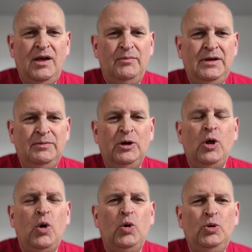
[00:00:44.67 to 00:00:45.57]

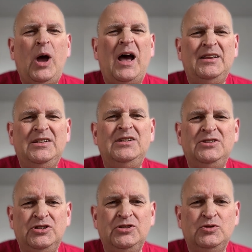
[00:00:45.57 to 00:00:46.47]
people who
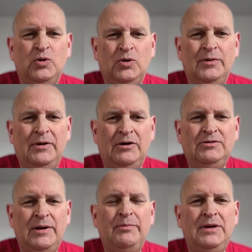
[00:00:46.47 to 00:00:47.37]
didn't just talk
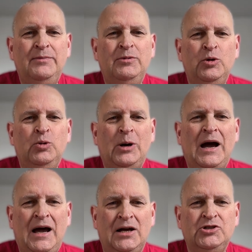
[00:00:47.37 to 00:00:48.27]
about it, people who
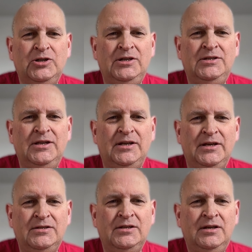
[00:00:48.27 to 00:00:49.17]
actually did
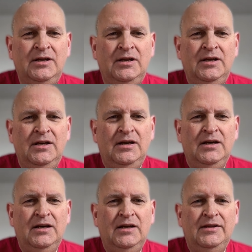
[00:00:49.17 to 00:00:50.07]
it.
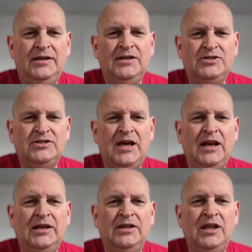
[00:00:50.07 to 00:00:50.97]
And I think it's
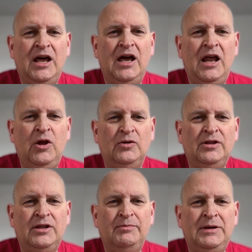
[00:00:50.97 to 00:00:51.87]
telling that a lot
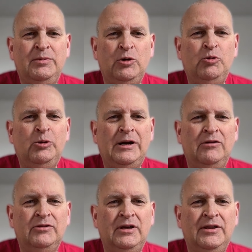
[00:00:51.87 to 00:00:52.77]
of the people who were
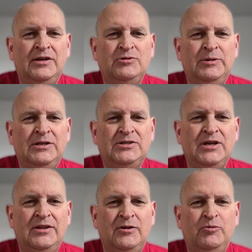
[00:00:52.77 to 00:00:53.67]
out there this week
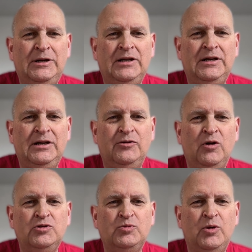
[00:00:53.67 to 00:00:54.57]
said the real
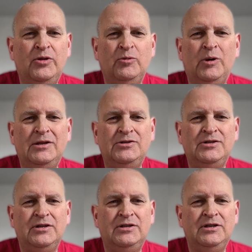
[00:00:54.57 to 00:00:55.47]
heroes were the ones
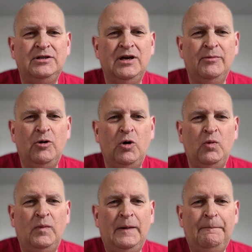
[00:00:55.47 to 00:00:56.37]
that didn't come
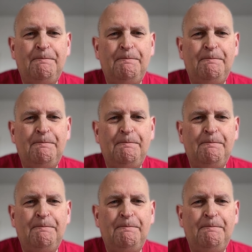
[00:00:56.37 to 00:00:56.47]
home.